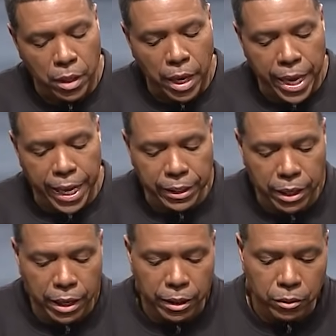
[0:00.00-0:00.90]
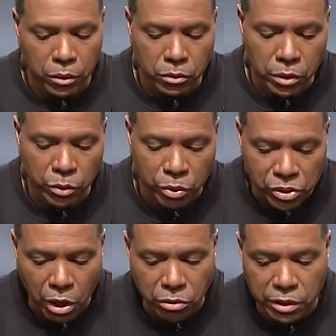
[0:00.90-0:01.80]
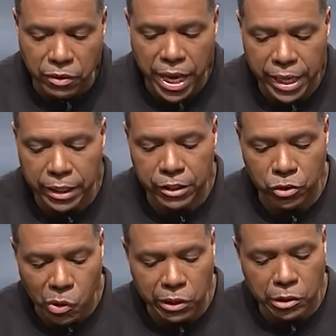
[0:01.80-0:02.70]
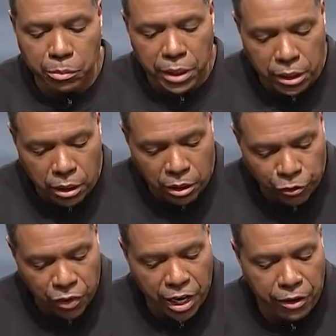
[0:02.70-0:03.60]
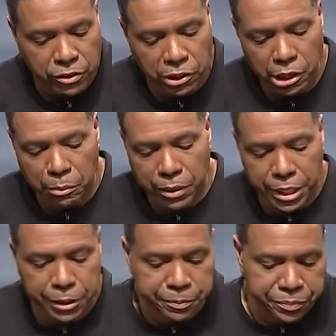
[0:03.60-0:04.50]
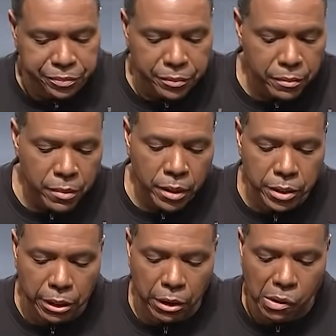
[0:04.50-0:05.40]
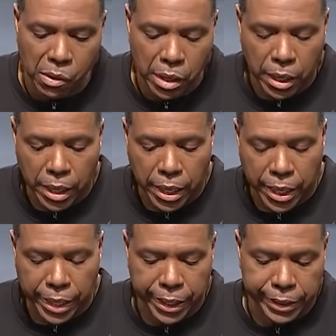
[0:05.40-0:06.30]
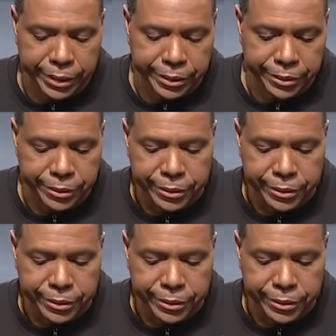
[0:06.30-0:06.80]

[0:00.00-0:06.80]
And the result of that is going to be an affair. It's going to be, you know, all